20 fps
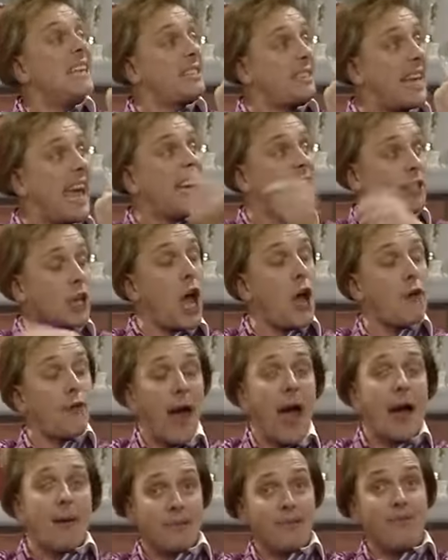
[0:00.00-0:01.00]
to take it
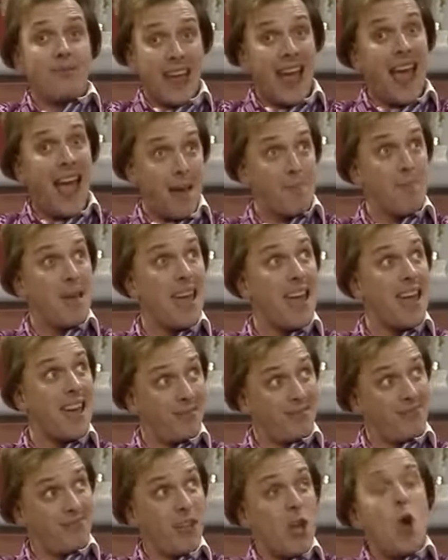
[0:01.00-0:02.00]
over. Yeah,
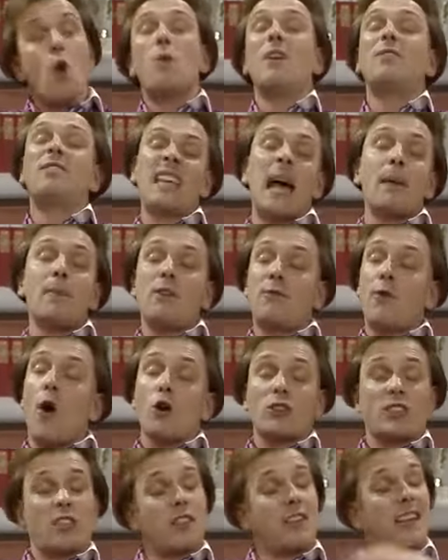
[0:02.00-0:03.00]
me. With Sammy
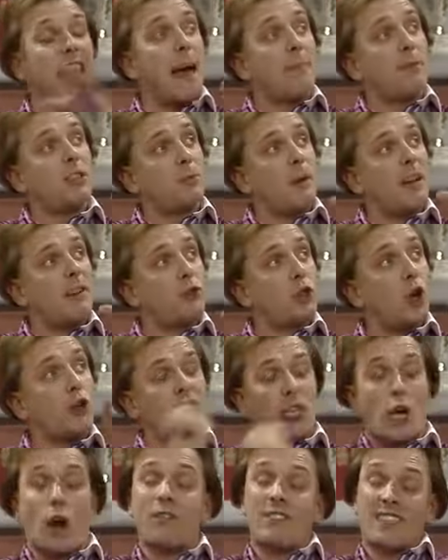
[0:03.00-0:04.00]
Fox as the glamorous bit of
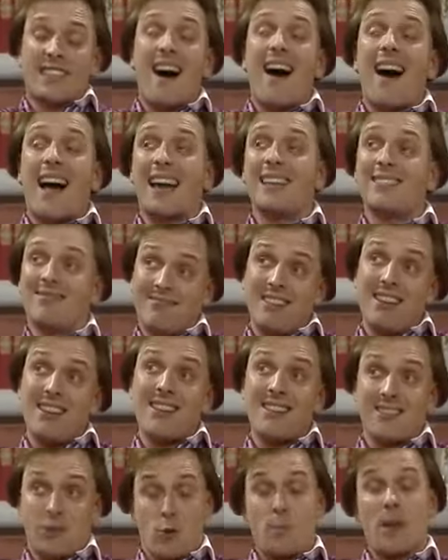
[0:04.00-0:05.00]
totty on the side. Yeah,
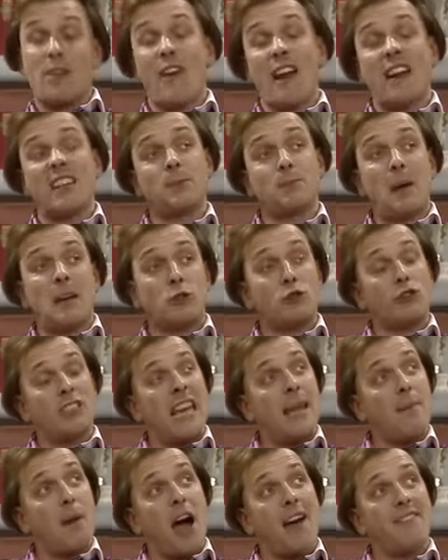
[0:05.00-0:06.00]
could be a very special
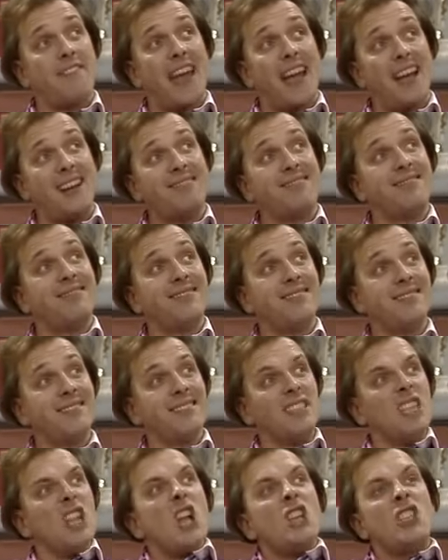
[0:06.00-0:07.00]
team, I think. Hmm.
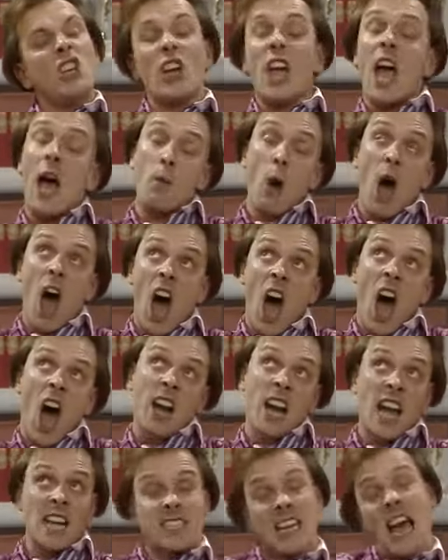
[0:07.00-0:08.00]
do you
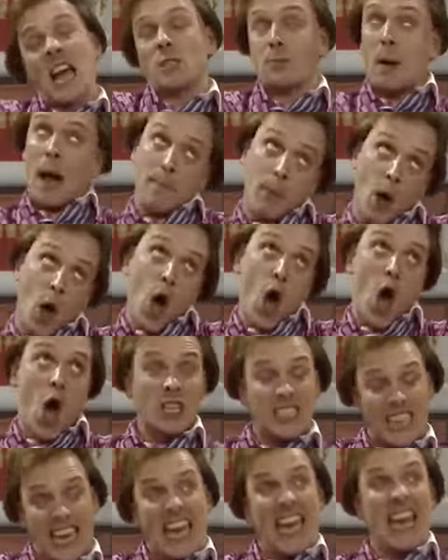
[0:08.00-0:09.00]
wanna touch my
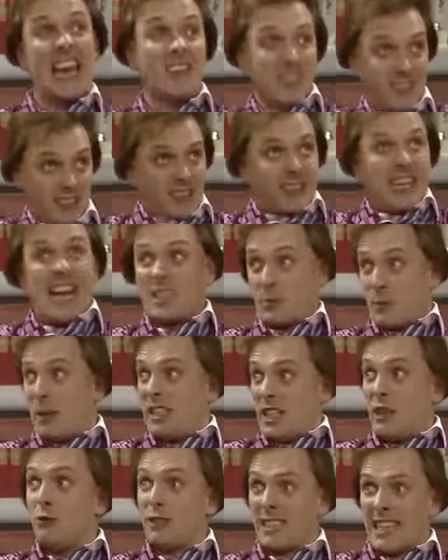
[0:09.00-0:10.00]
body? Yes, we
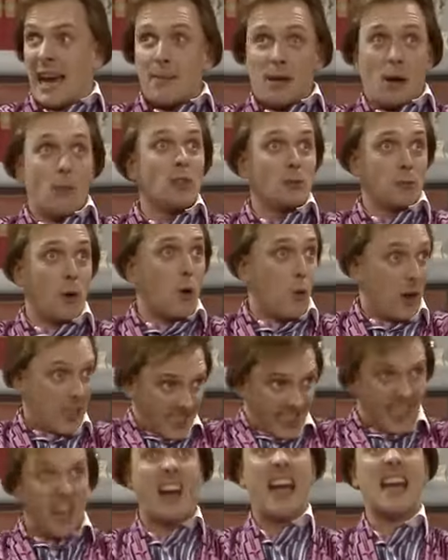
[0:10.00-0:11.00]
do, Sammy. And what's more, we wanna
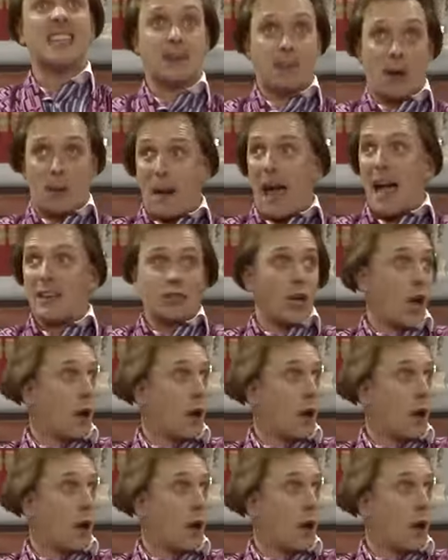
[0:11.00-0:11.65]
stick our heads up your blouse and